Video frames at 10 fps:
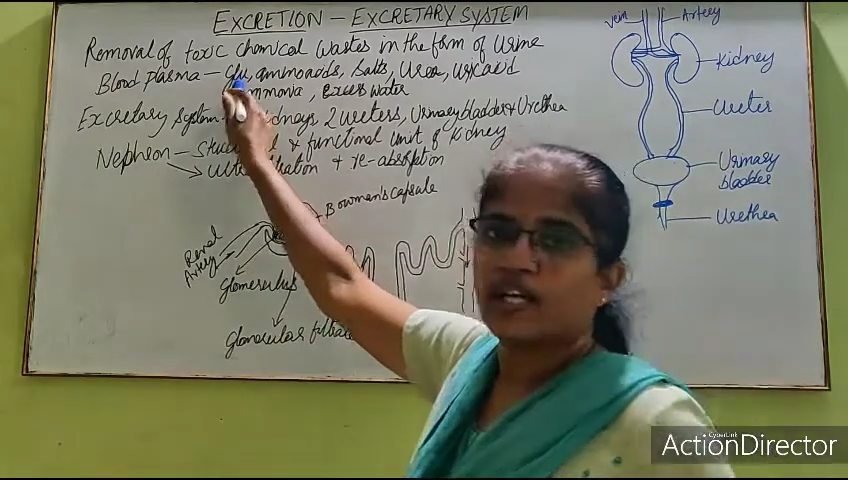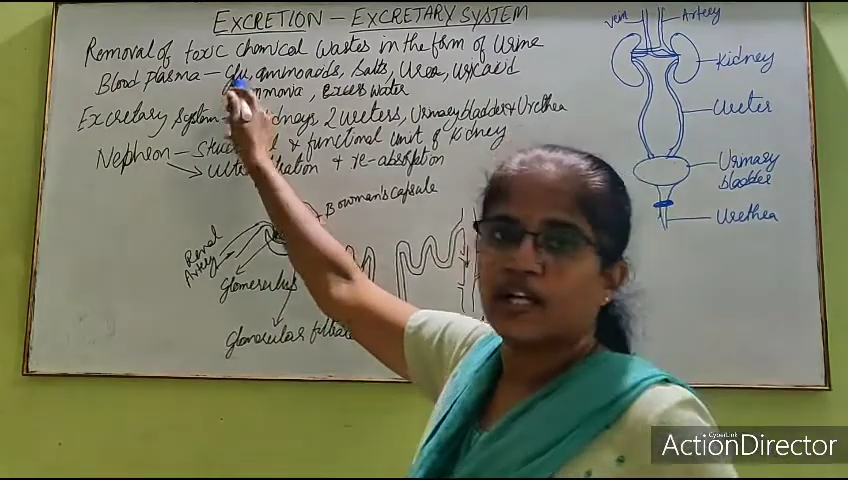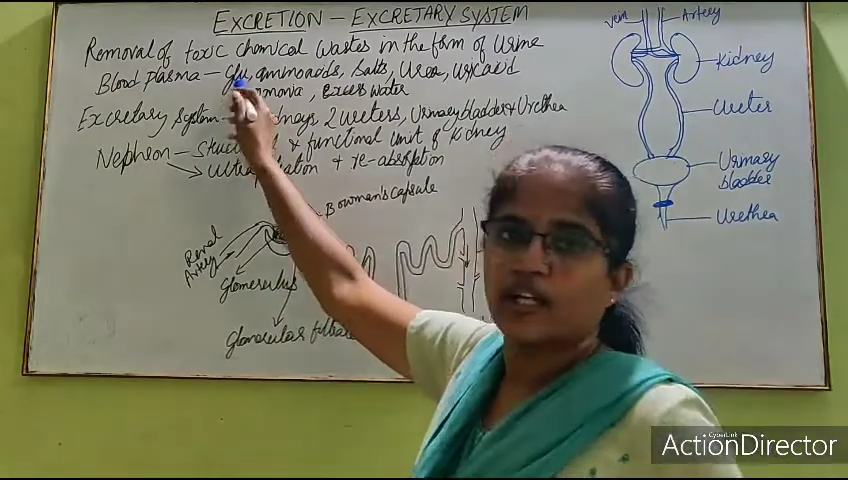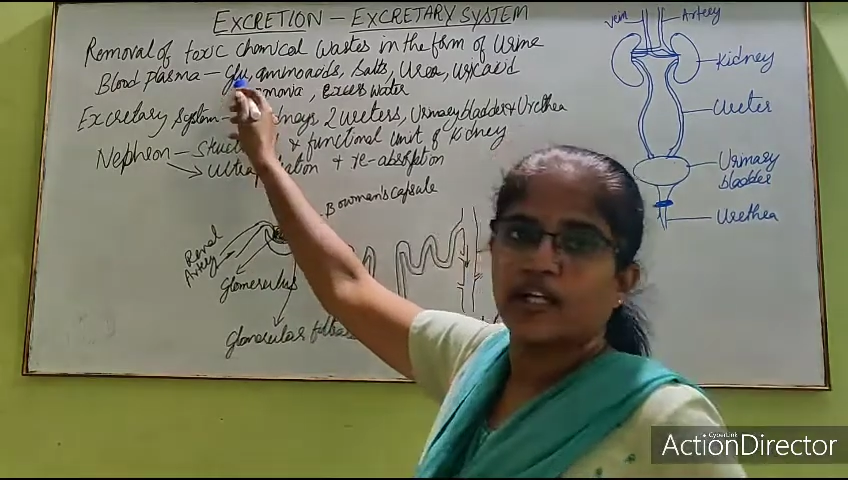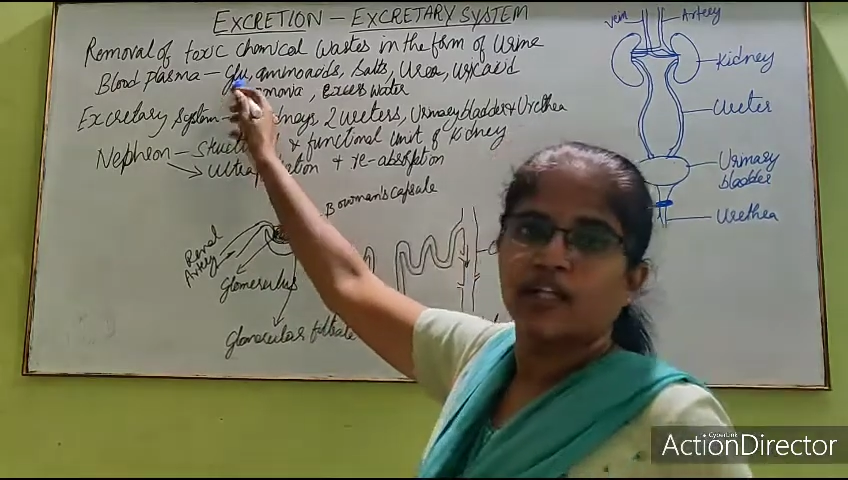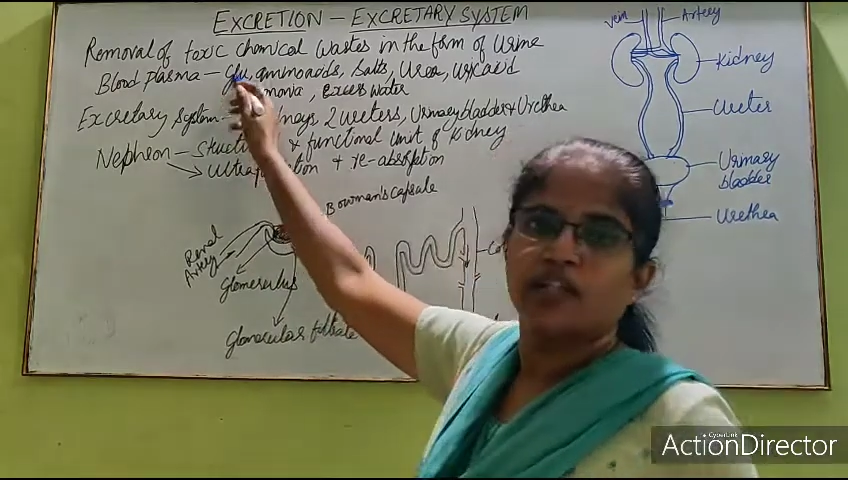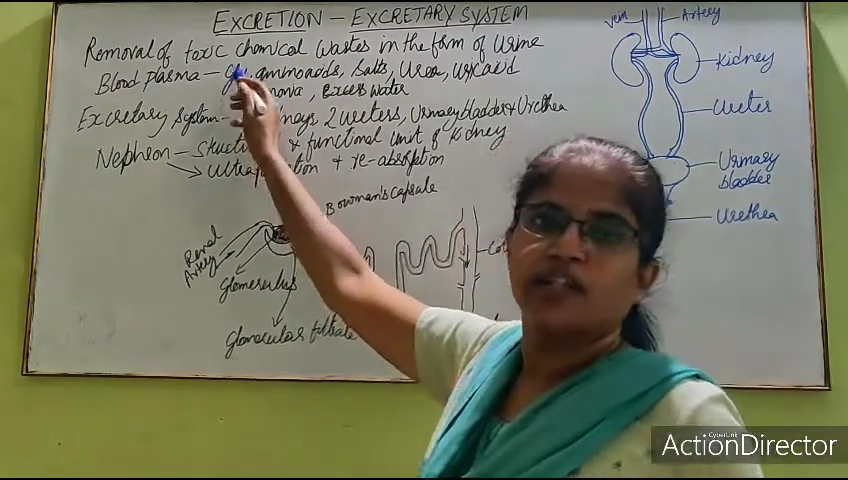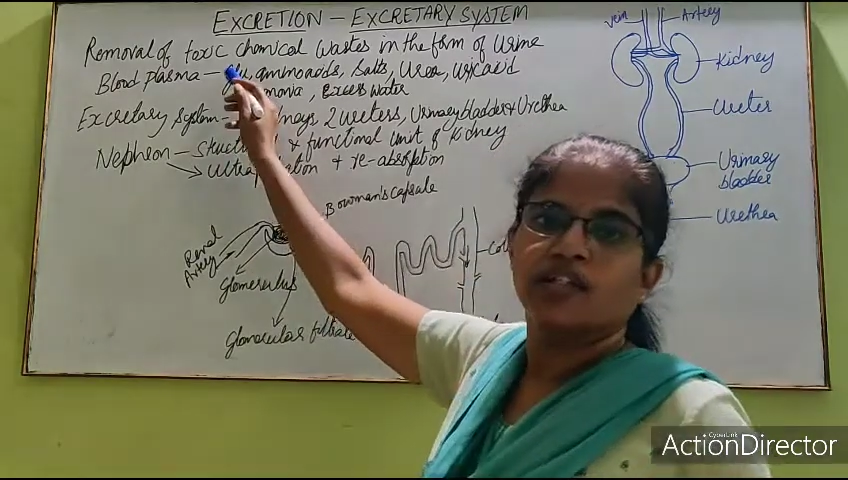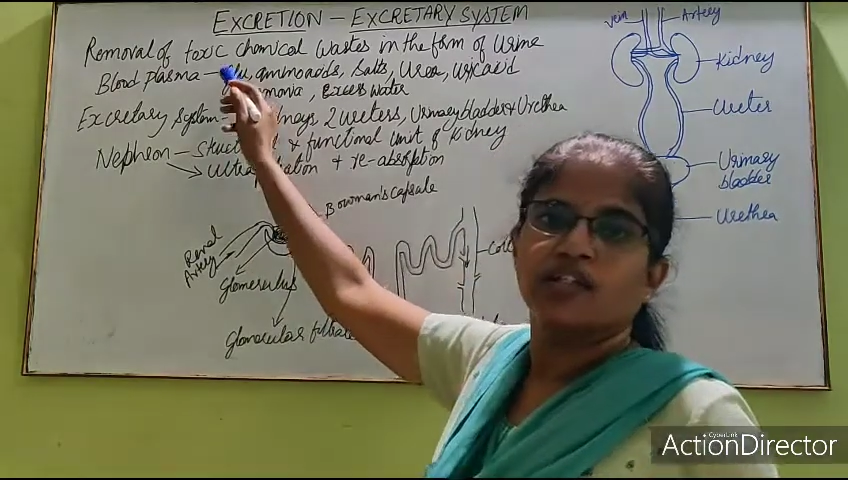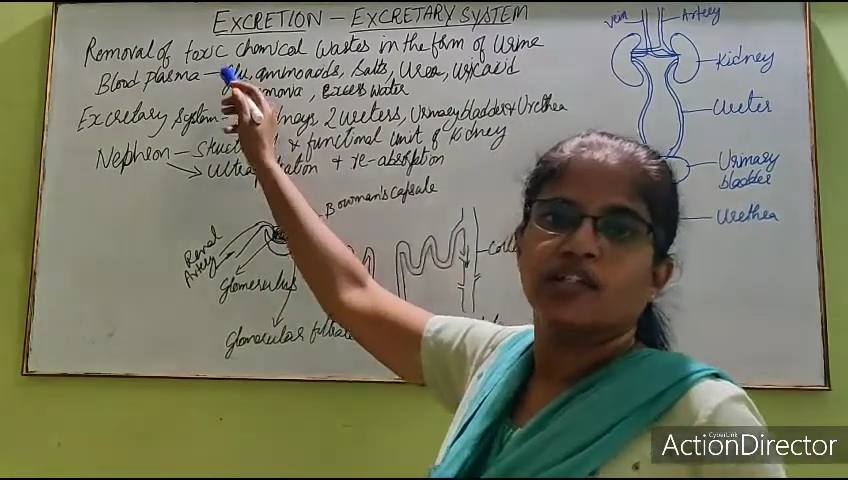high
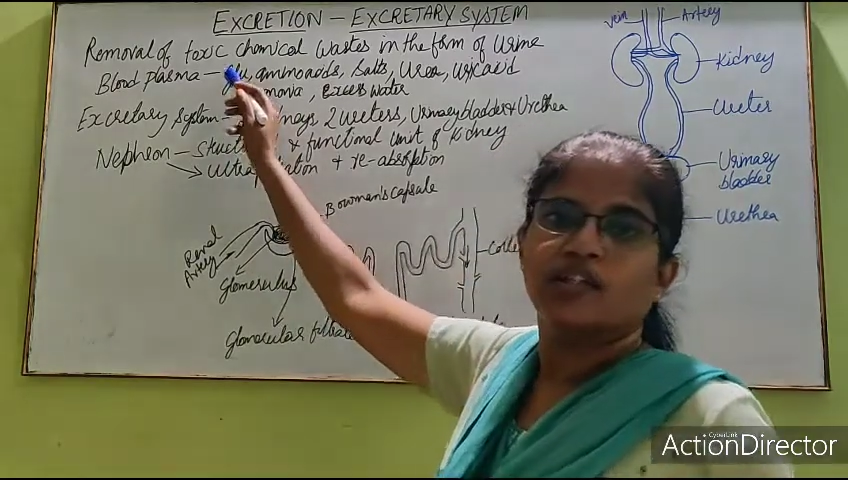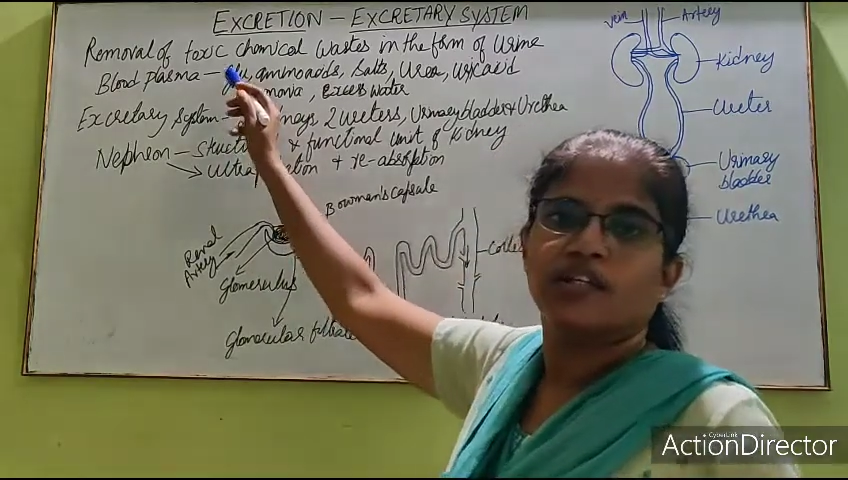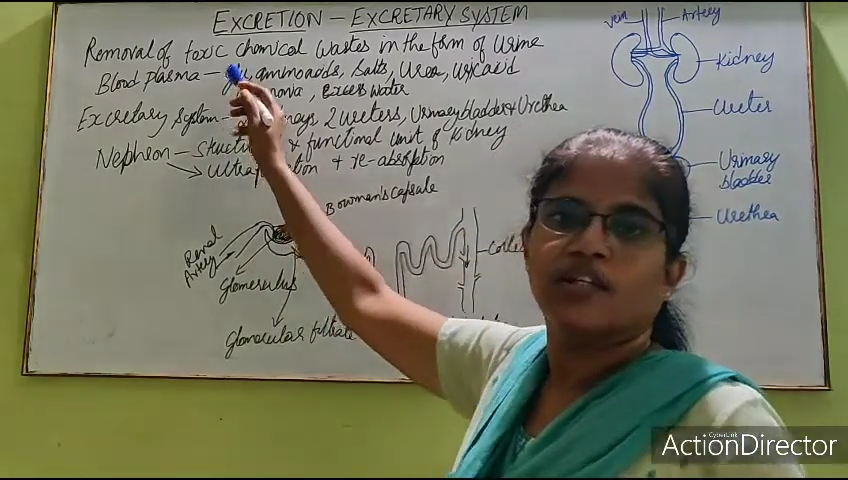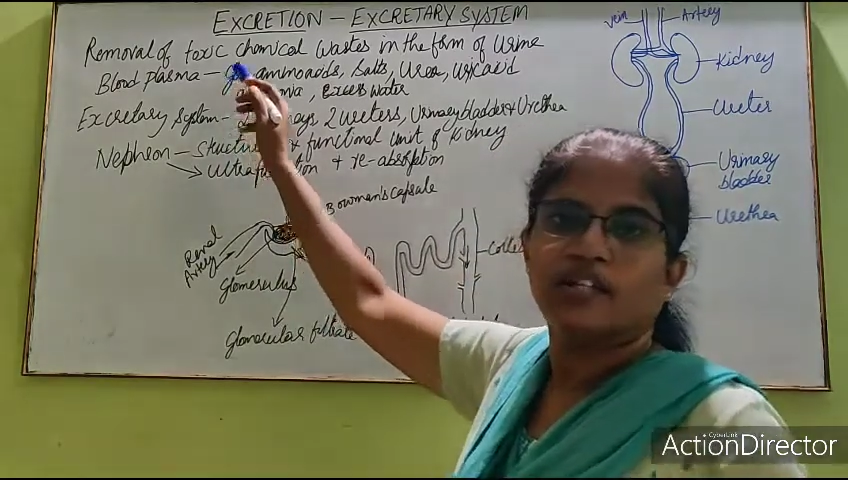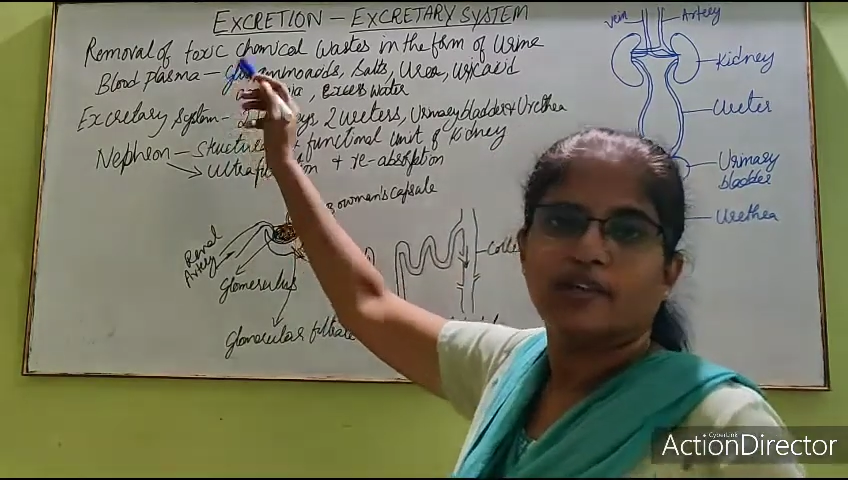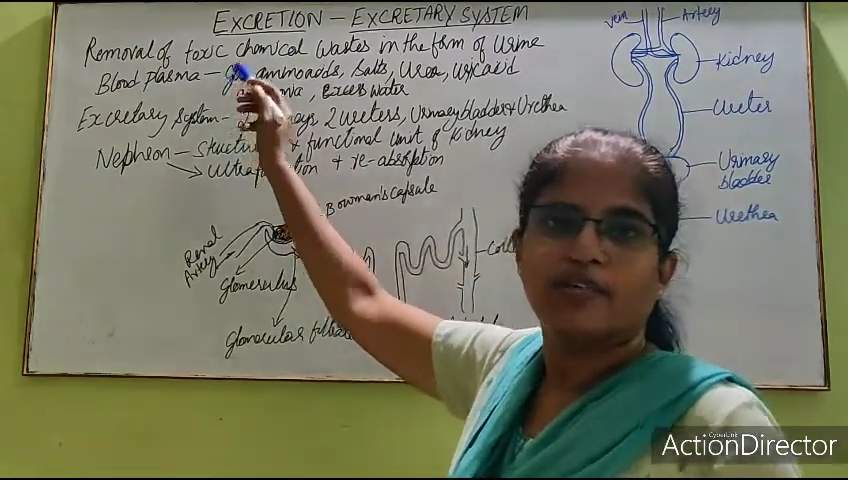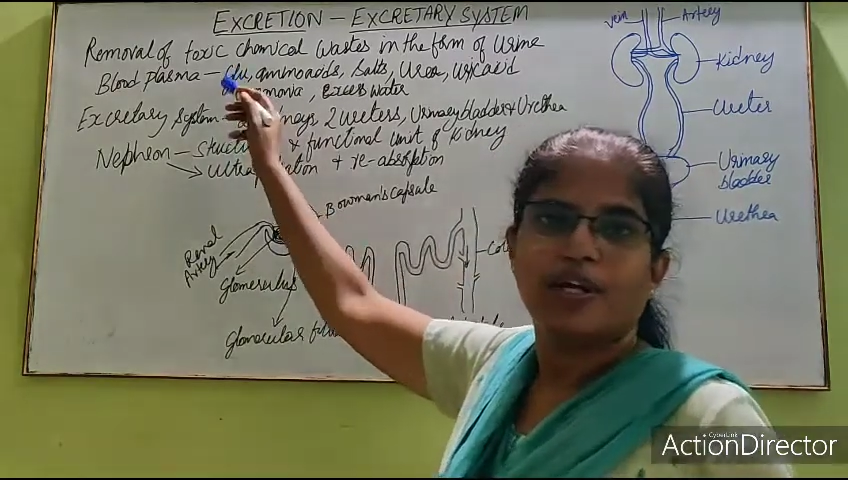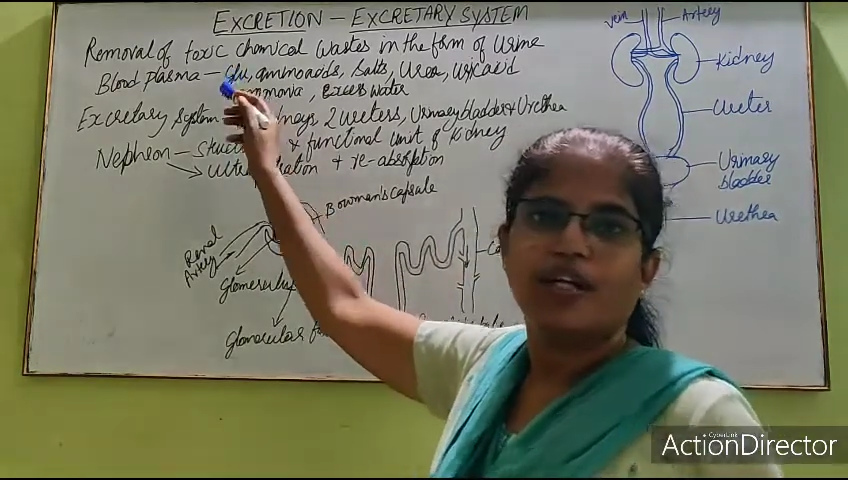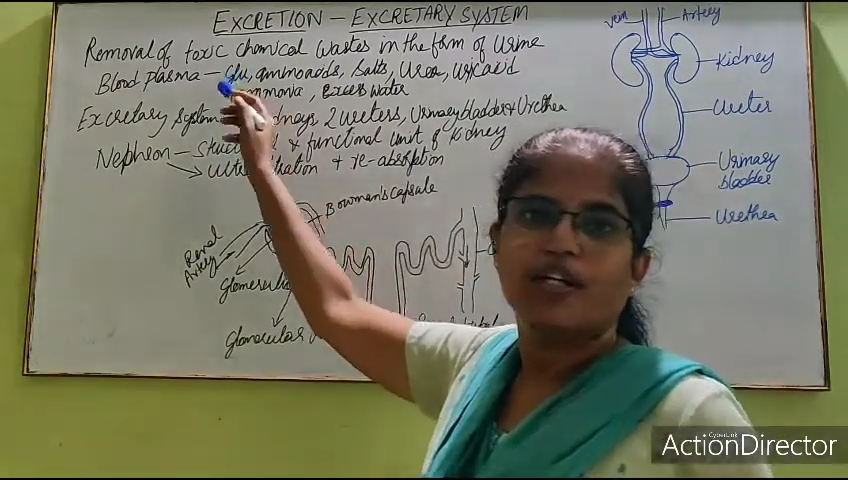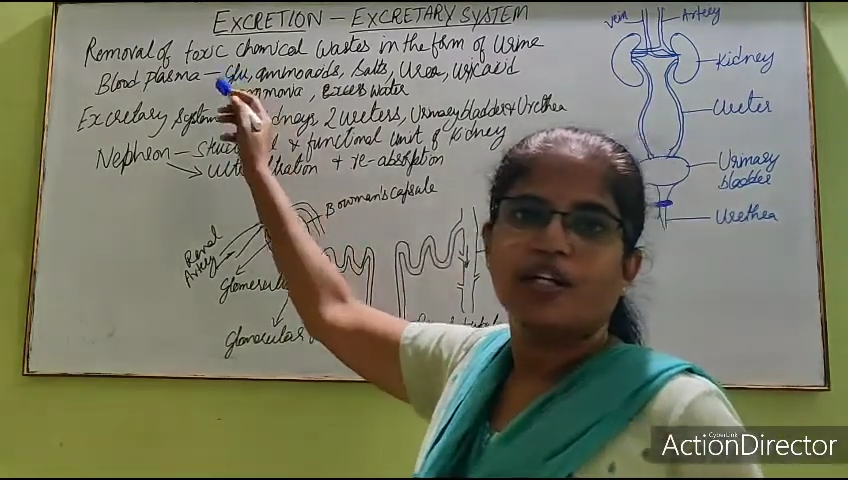in the
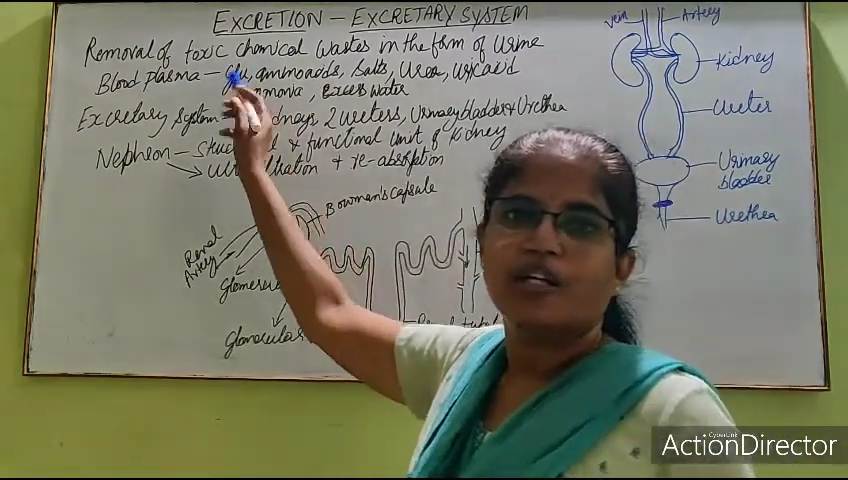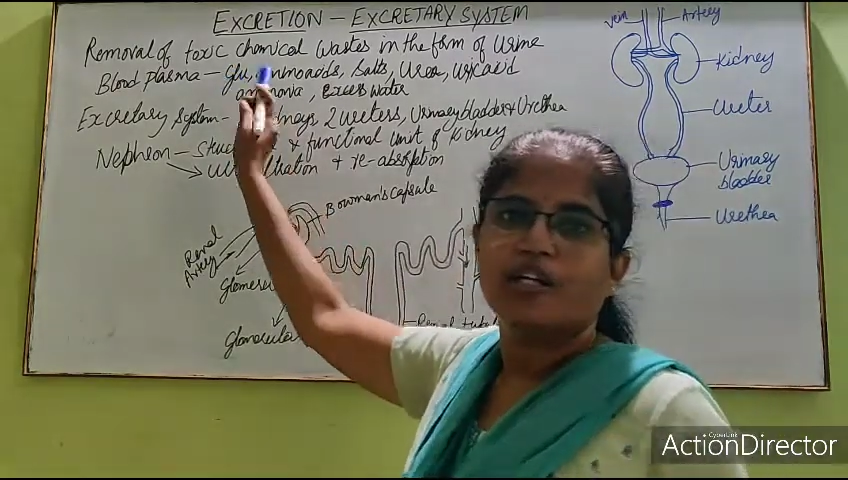blood,